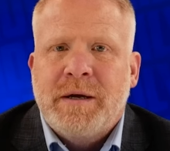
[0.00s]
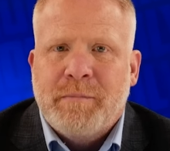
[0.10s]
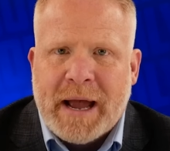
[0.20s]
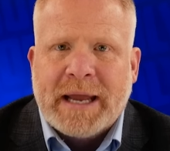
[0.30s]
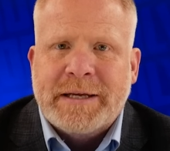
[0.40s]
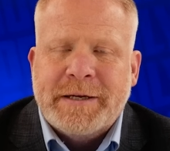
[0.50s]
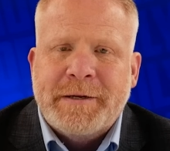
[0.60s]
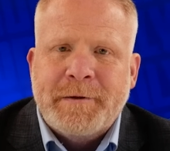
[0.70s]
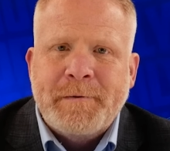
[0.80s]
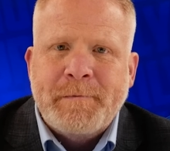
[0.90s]
Mike.
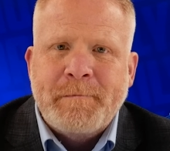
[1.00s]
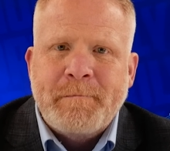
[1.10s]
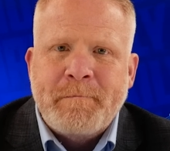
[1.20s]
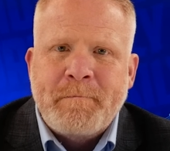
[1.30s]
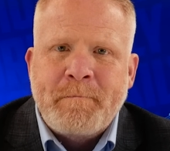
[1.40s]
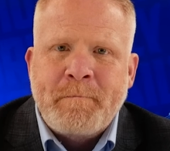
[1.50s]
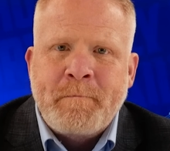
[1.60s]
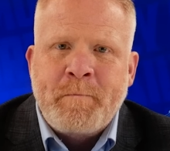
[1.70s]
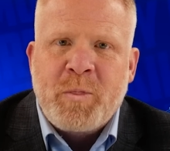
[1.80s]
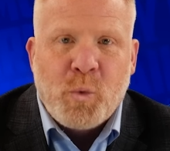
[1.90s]

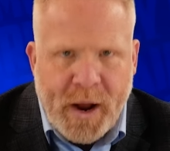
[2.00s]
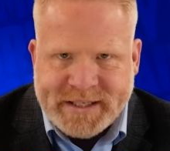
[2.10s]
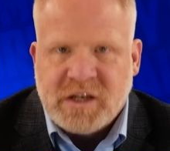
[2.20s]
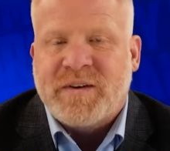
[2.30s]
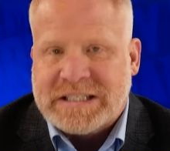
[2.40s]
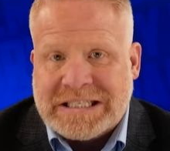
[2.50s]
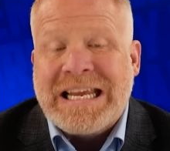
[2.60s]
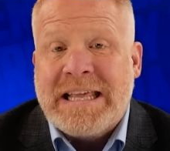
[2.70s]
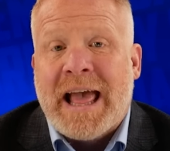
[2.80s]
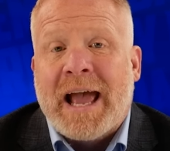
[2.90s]
The rest of us
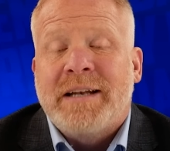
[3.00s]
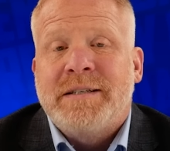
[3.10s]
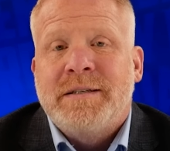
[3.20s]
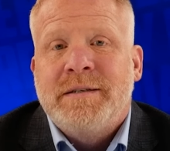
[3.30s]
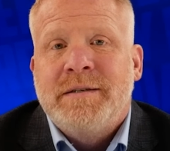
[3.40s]
see that.